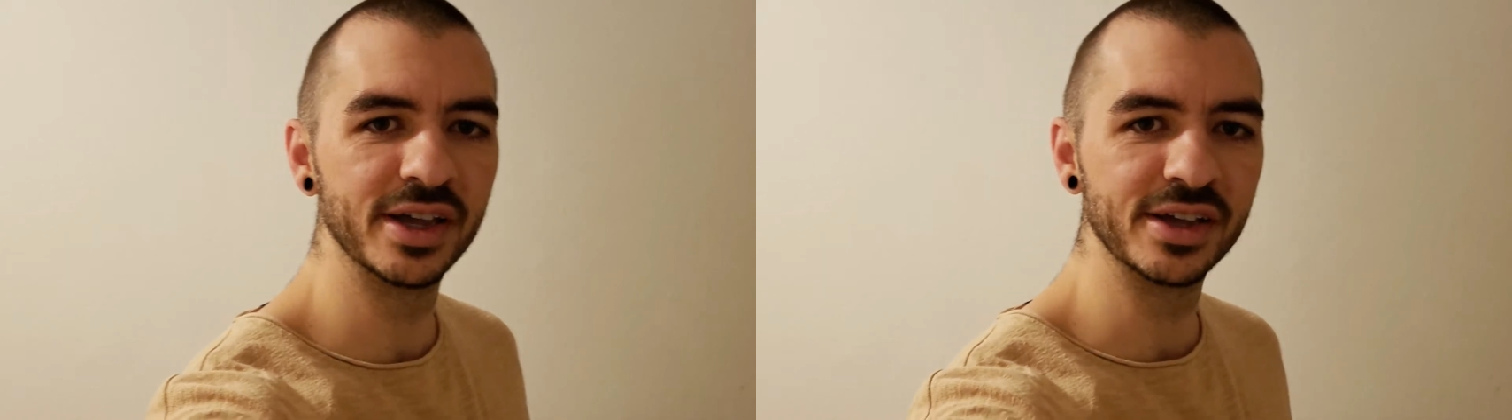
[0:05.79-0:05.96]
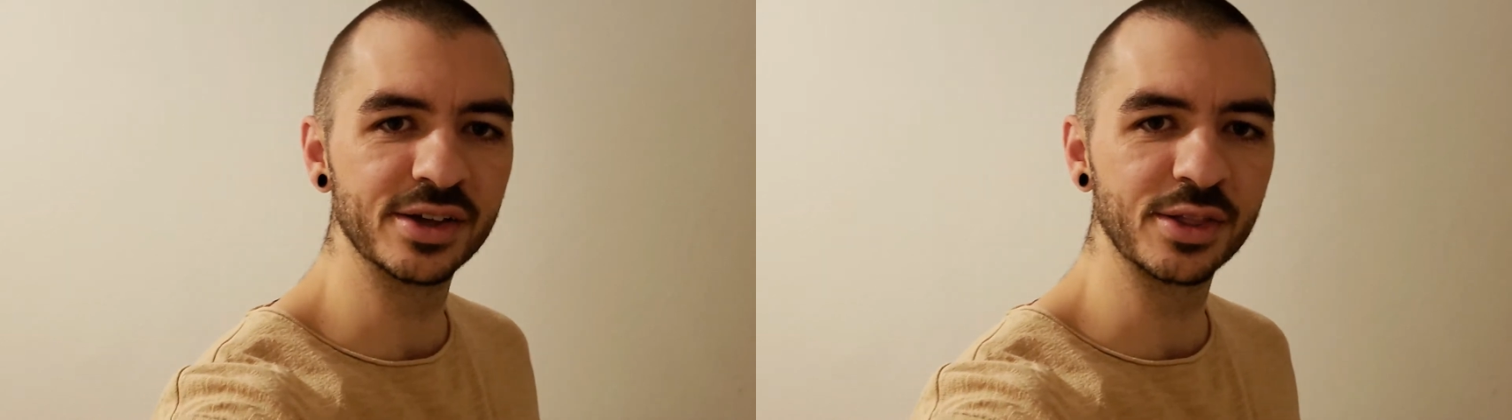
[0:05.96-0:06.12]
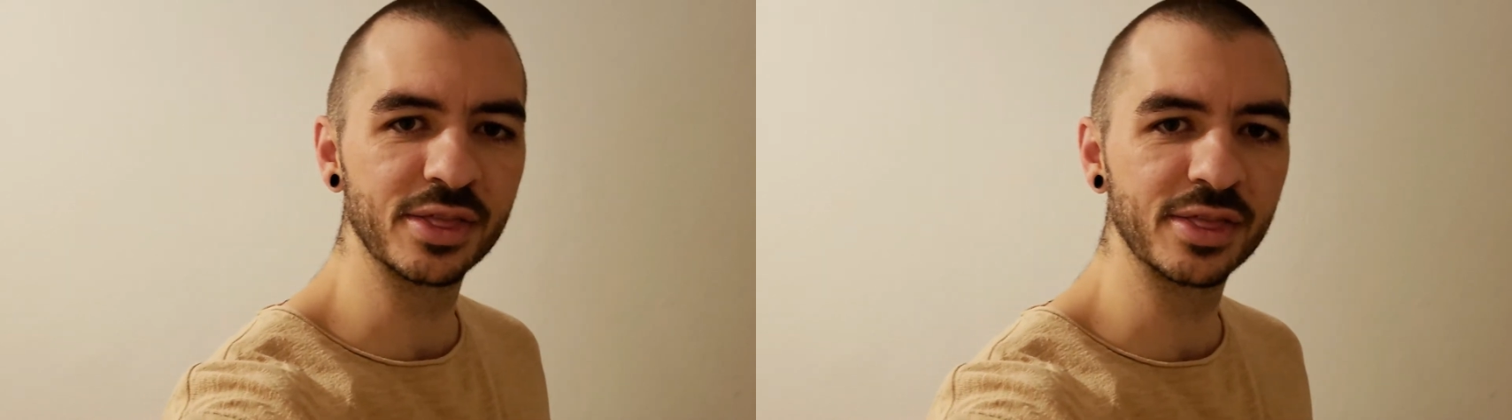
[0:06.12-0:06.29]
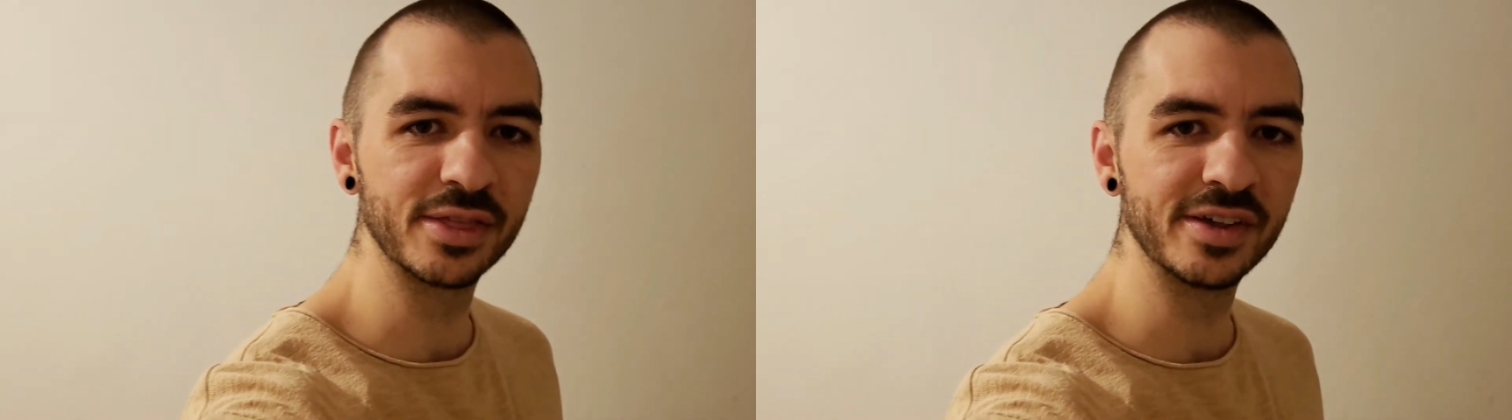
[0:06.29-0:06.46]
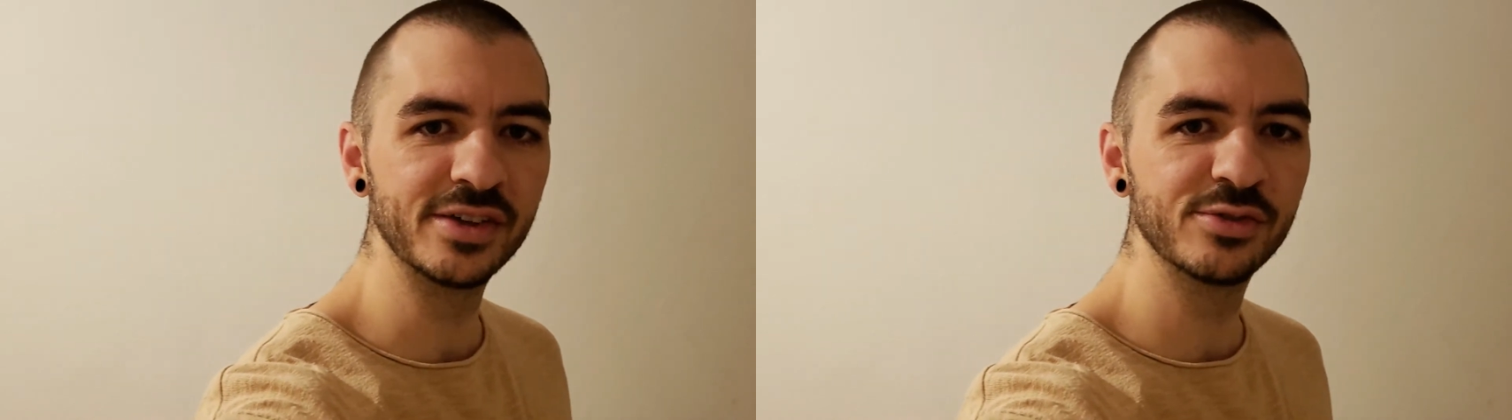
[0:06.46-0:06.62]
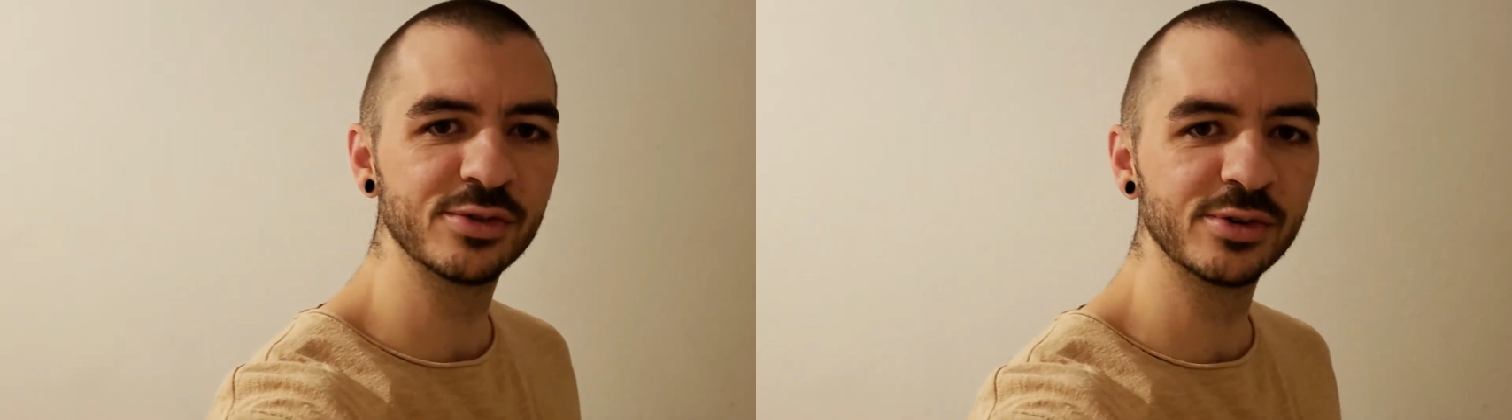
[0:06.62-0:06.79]

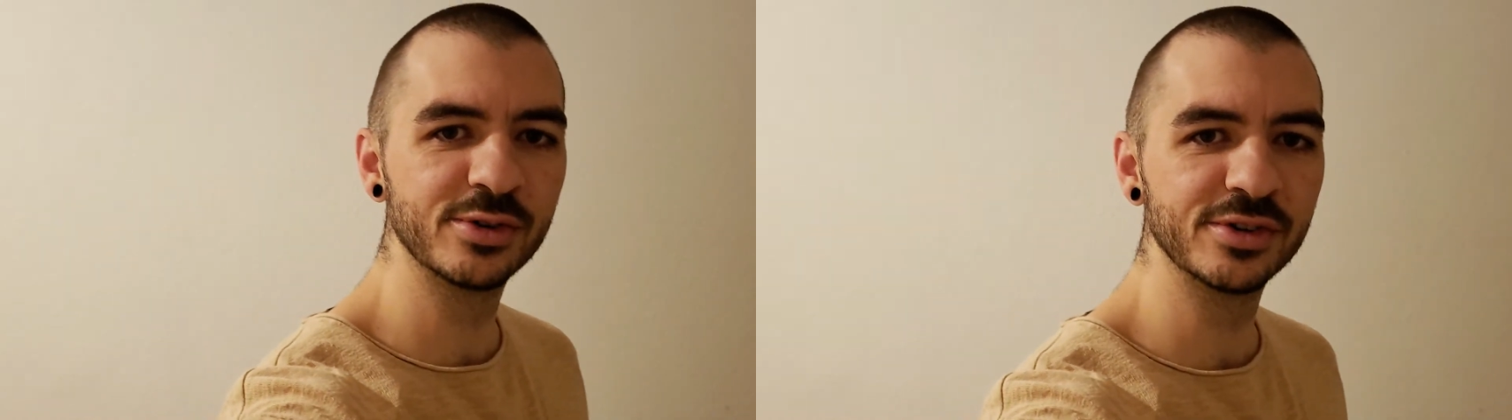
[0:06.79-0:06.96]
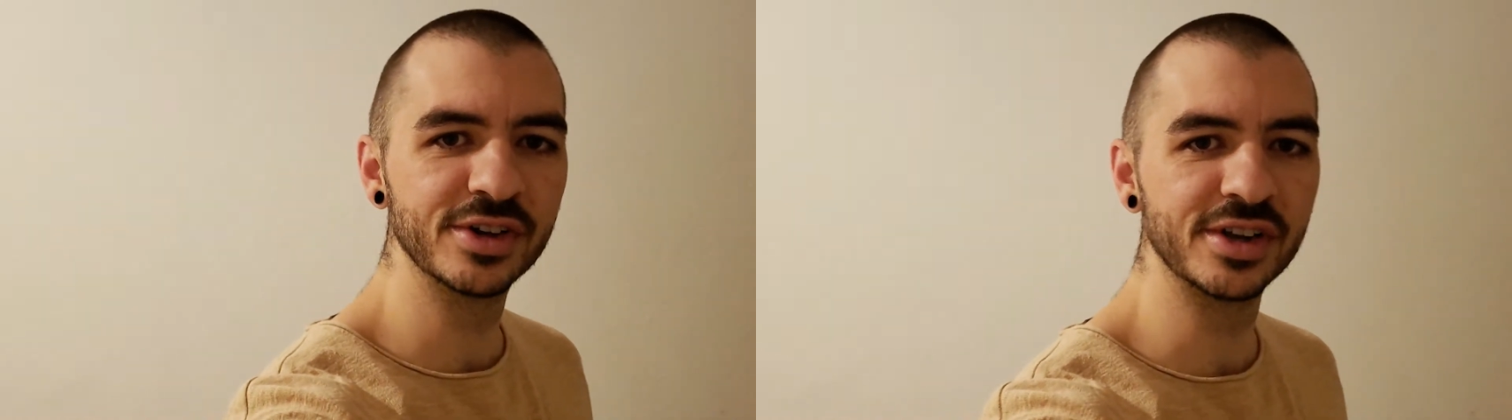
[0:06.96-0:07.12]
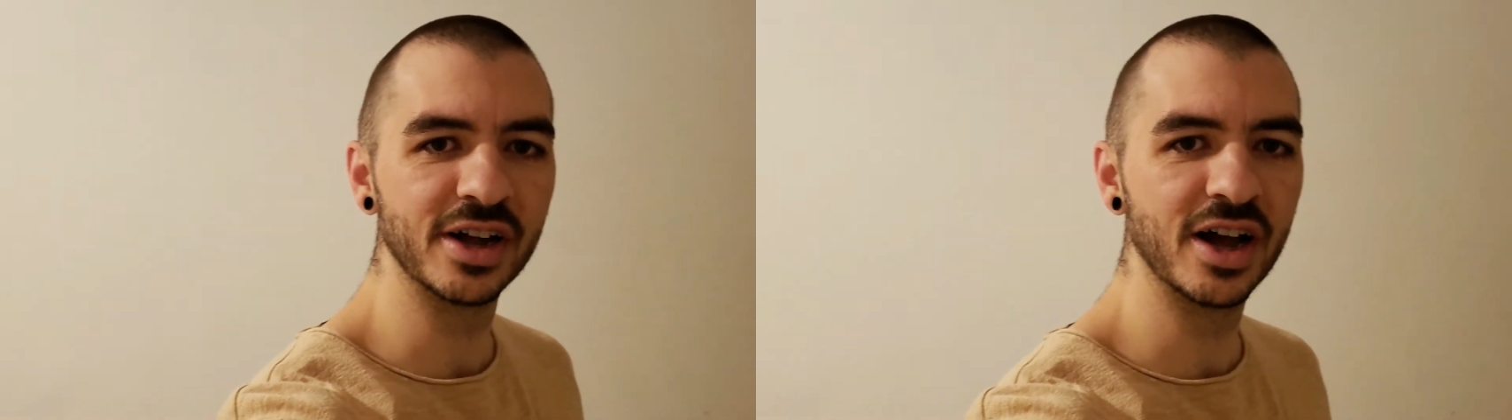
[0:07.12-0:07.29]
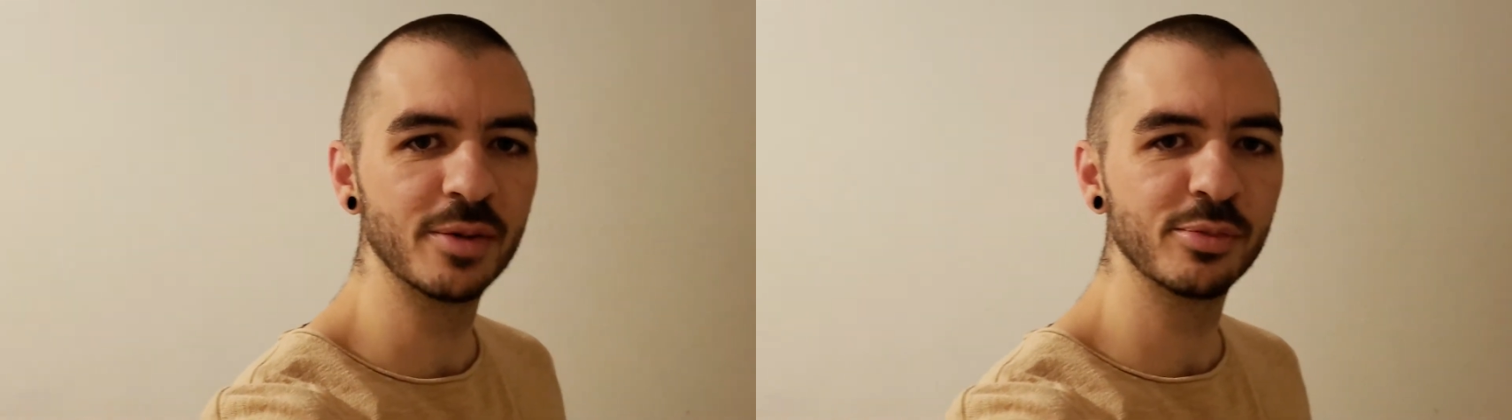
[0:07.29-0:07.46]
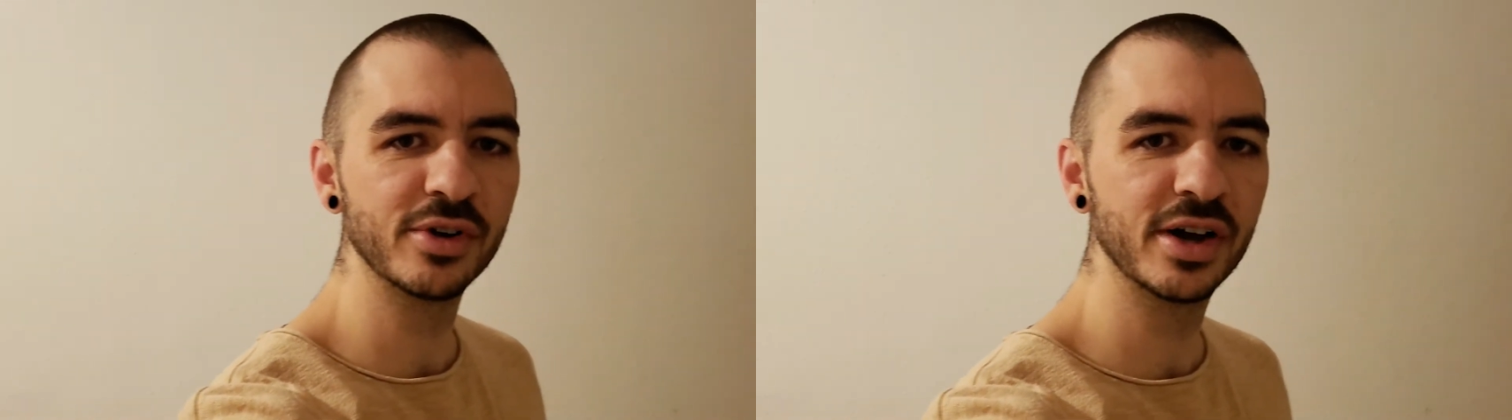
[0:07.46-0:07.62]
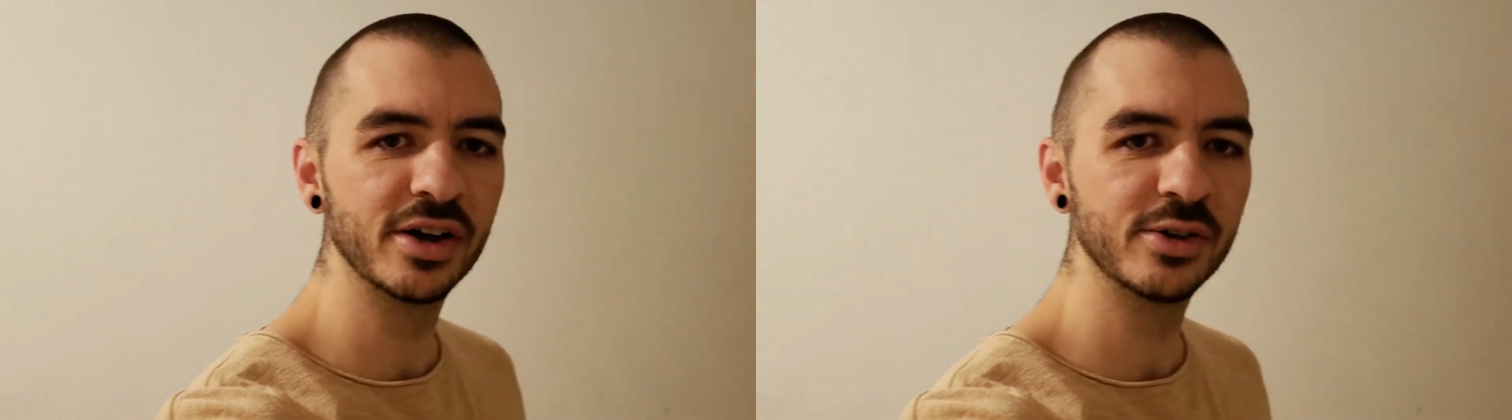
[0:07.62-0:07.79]
cathedral and opera
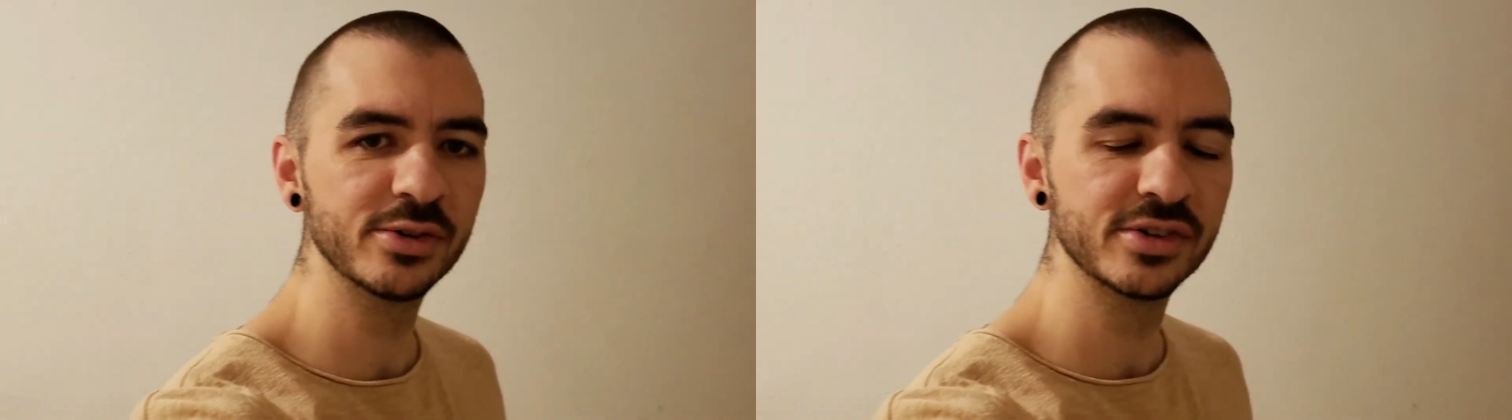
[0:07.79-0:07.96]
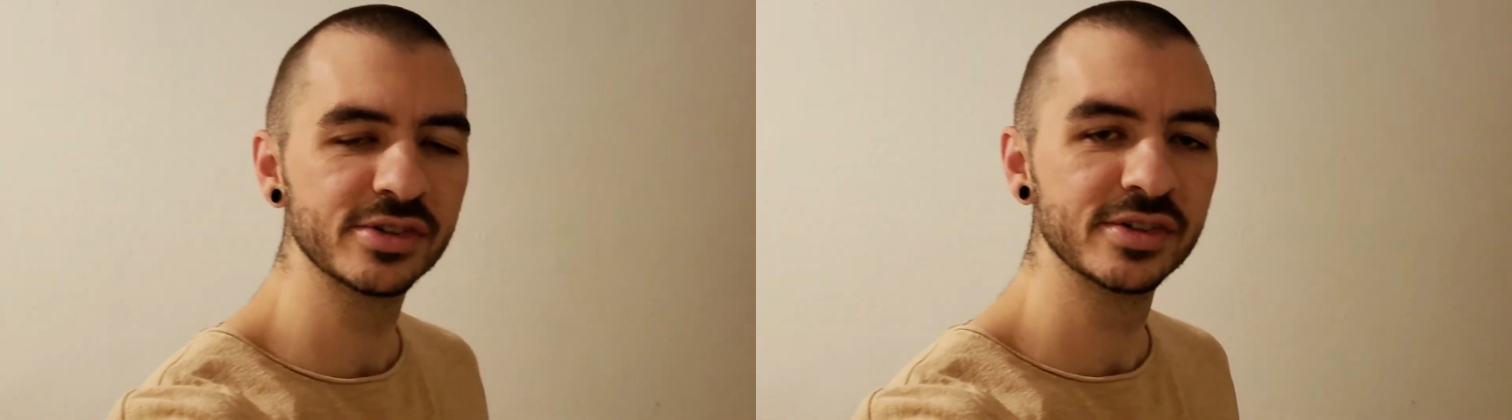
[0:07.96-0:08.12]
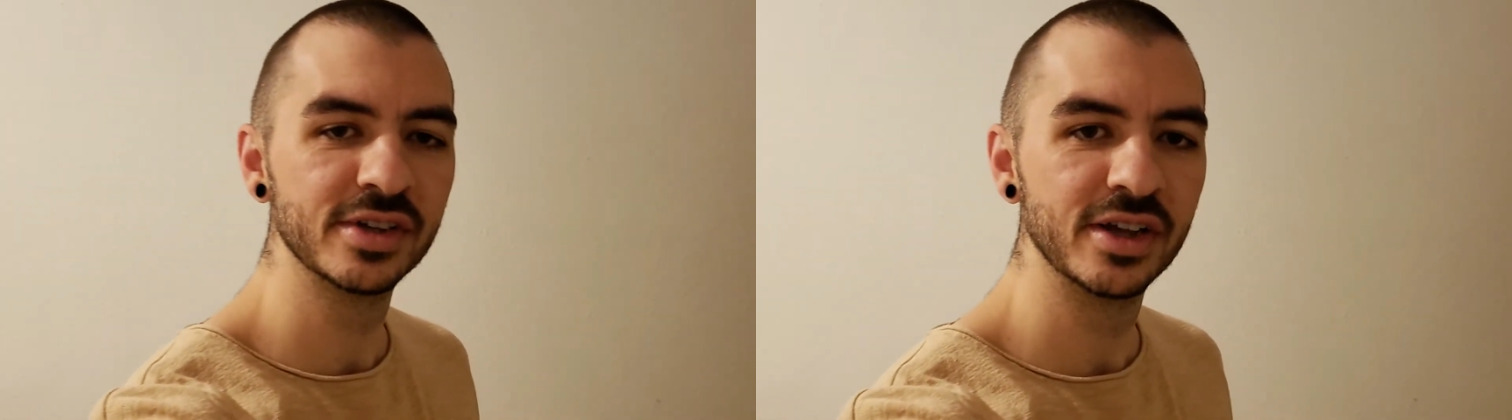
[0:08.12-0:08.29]
house,